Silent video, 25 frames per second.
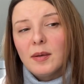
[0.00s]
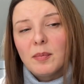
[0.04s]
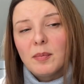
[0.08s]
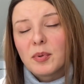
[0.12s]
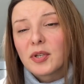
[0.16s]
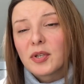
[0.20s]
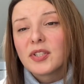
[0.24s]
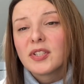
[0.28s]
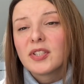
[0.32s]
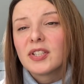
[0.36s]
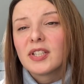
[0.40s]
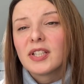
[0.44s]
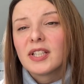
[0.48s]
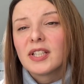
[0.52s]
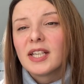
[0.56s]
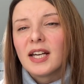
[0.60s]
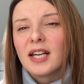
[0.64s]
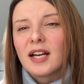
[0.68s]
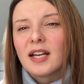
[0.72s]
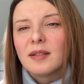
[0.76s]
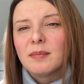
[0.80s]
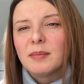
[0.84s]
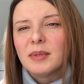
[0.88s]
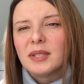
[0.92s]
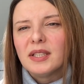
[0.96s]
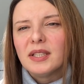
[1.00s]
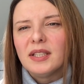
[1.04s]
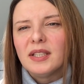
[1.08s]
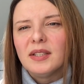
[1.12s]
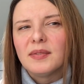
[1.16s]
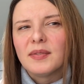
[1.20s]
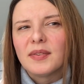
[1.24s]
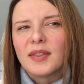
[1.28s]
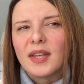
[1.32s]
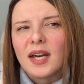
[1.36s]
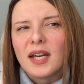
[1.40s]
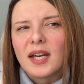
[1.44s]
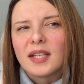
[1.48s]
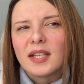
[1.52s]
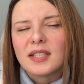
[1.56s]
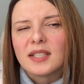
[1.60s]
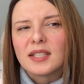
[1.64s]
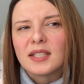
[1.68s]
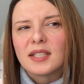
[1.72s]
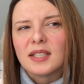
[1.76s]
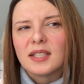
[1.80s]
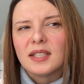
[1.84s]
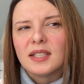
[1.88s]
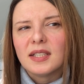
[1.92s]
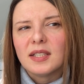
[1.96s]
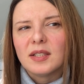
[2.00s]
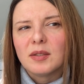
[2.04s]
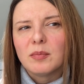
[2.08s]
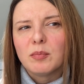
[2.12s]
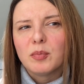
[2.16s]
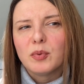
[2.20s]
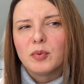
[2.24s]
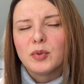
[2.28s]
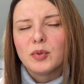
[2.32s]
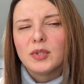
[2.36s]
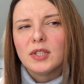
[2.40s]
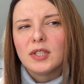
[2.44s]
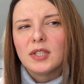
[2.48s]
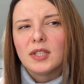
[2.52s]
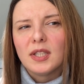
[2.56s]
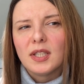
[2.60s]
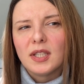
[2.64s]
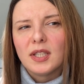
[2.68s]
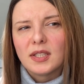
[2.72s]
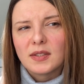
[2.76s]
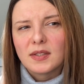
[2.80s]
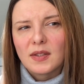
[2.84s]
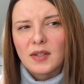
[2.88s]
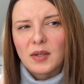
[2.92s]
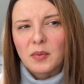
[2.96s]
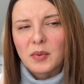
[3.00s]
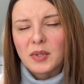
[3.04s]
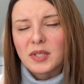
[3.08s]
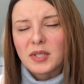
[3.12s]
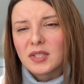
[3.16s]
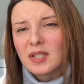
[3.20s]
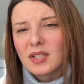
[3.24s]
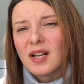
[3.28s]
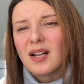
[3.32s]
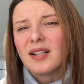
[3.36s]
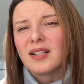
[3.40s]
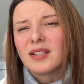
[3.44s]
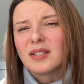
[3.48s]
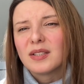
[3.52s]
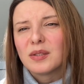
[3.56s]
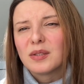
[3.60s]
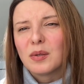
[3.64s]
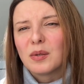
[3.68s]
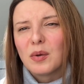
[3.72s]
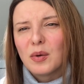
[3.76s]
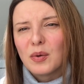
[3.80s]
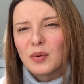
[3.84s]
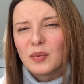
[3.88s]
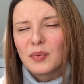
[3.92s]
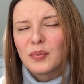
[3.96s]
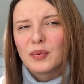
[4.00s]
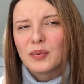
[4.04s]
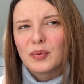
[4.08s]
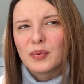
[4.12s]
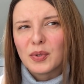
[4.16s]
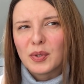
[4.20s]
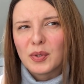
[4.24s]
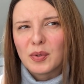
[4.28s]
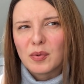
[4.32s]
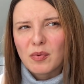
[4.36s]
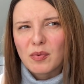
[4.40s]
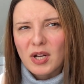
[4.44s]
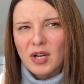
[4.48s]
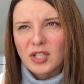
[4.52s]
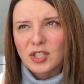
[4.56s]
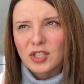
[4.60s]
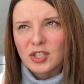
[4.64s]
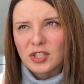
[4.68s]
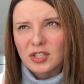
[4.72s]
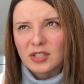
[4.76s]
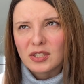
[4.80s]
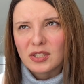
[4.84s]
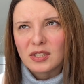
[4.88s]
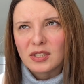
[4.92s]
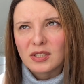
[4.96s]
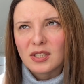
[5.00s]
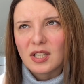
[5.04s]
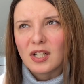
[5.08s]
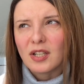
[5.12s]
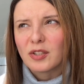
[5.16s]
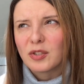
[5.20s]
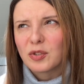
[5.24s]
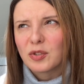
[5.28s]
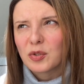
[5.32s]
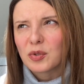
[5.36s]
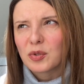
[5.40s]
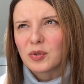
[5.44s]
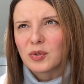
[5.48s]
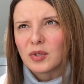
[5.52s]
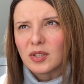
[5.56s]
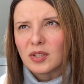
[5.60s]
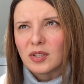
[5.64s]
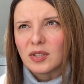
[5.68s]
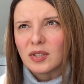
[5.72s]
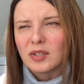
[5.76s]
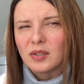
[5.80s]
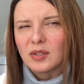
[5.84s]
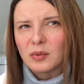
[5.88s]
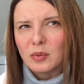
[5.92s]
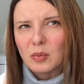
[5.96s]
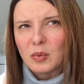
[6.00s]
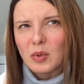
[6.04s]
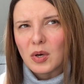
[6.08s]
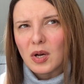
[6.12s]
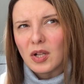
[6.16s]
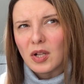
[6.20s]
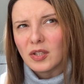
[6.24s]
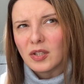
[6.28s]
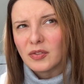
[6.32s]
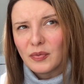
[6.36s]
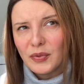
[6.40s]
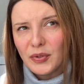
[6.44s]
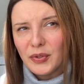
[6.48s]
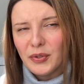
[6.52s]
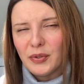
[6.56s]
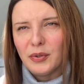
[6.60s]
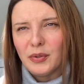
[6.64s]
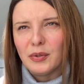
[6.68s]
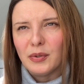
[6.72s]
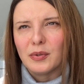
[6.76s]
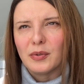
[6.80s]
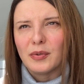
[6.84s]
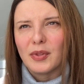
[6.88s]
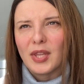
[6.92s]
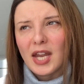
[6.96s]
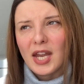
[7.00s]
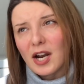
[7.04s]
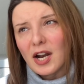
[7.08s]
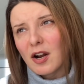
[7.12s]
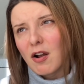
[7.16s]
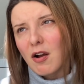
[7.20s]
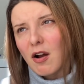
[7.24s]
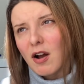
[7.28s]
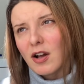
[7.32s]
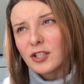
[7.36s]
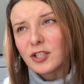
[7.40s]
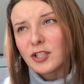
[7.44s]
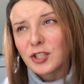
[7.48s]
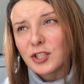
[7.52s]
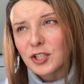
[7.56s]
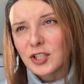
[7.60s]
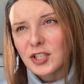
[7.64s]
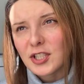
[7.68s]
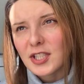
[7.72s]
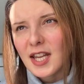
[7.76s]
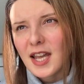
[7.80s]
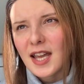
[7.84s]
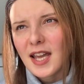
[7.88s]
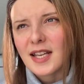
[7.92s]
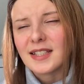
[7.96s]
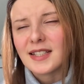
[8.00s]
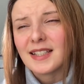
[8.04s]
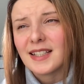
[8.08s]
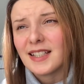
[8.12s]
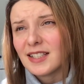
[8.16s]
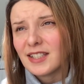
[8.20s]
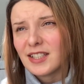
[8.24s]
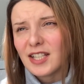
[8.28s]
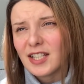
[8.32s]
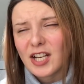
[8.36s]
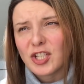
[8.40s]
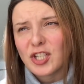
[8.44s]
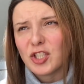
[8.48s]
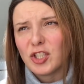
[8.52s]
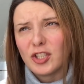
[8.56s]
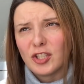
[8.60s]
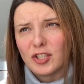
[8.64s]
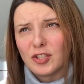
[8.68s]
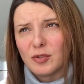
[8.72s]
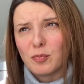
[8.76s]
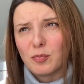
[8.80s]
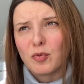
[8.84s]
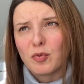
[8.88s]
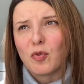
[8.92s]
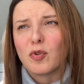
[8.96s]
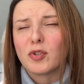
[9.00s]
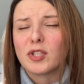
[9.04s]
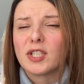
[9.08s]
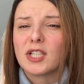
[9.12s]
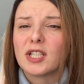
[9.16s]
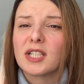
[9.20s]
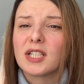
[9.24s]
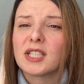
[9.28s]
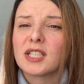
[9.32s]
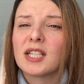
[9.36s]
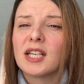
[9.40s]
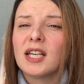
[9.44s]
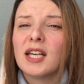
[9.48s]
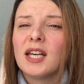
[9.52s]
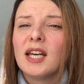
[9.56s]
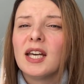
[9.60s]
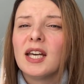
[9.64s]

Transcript: personally, I believe that Putin is the result of Russian cultural worldview, their consciousness. He's actually the product.